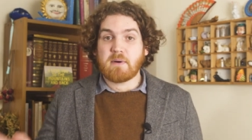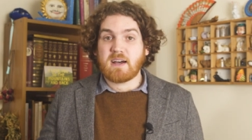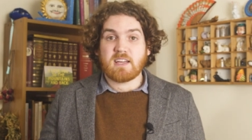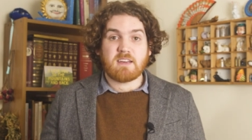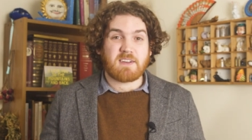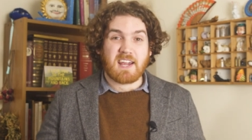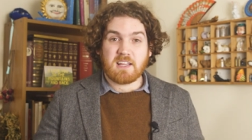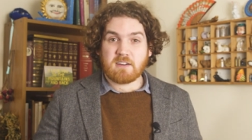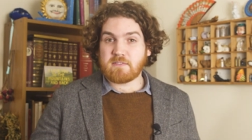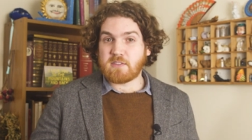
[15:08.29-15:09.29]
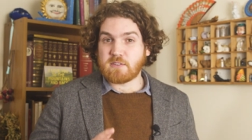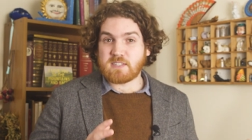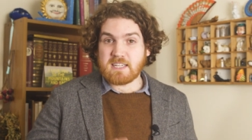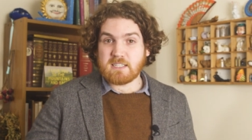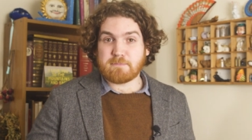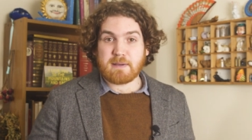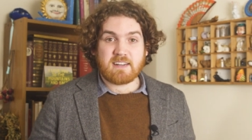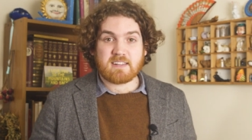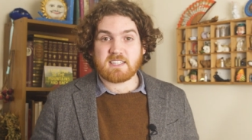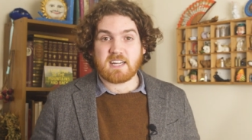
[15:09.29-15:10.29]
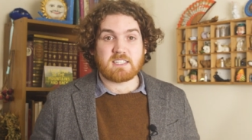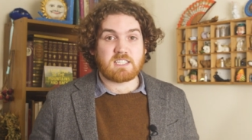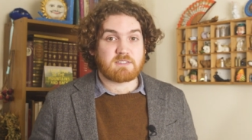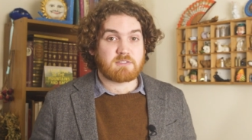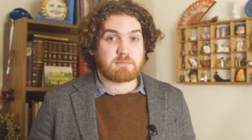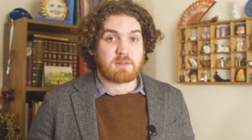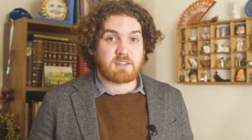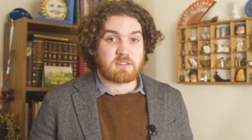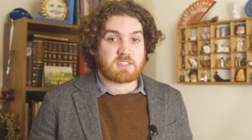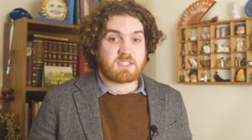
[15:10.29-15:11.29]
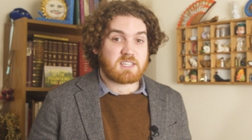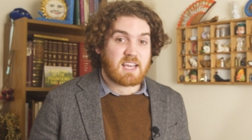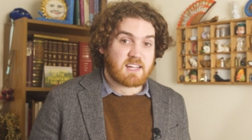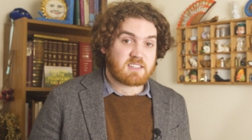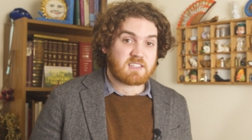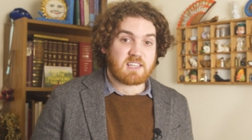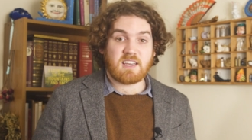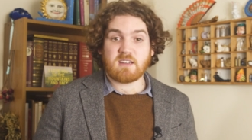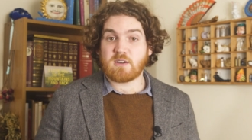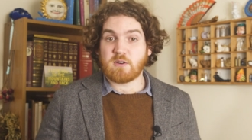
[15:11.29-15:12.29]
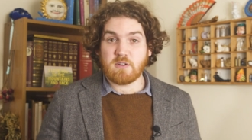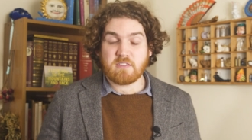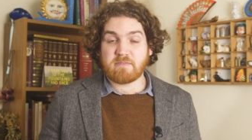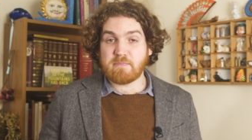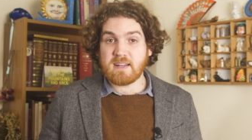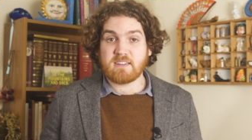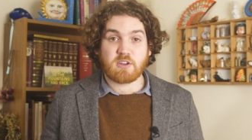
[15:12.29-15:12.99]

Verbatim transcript: But if any of those independents had a different political stance, it could have been